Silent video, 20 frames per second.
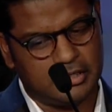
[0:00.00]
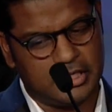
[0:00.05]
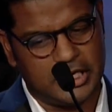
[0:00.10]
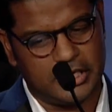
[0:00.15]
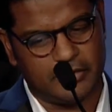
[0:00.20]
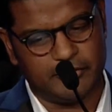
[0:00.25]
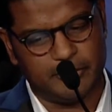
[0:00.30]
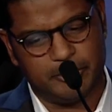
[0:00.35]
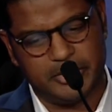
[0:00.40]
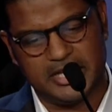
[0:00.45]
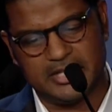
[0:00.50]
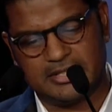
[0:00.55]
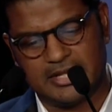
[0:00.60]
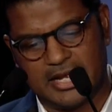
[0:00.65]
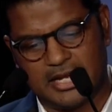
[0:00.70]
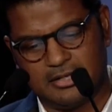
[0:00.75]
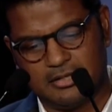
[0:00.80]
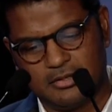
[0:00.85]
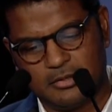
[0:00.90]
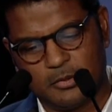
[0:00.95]
I'll repeat
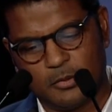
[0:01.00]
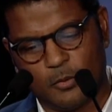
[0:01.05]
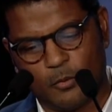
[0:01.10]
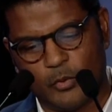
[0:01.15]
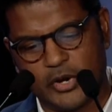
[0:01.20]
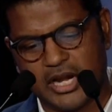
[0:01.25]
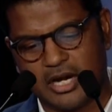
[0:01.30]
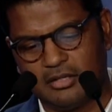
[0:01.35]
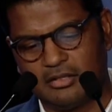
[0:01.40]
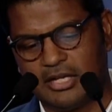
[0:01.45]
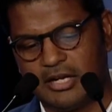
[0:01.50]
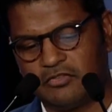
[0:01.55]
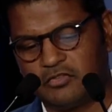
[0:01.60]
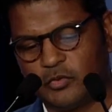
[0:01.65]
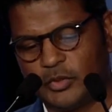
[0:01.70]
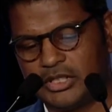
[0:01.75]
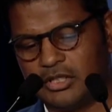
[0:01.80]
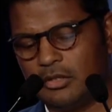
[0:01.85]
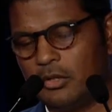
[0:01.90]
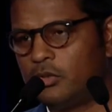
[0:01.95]
that. We are left
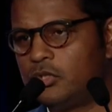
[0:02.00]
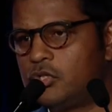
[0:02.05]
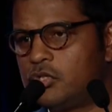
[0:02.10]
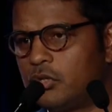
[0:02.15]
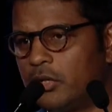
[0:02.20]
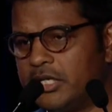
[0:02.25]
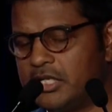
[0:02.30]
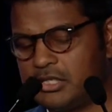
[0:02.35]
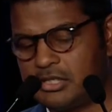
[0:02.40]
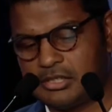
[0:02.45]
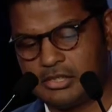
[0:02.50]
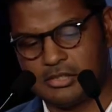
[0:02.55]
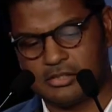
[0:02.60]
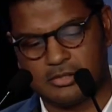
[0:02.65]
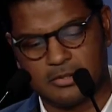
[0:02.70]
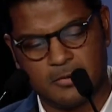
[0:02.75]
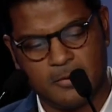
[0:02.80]
with no choice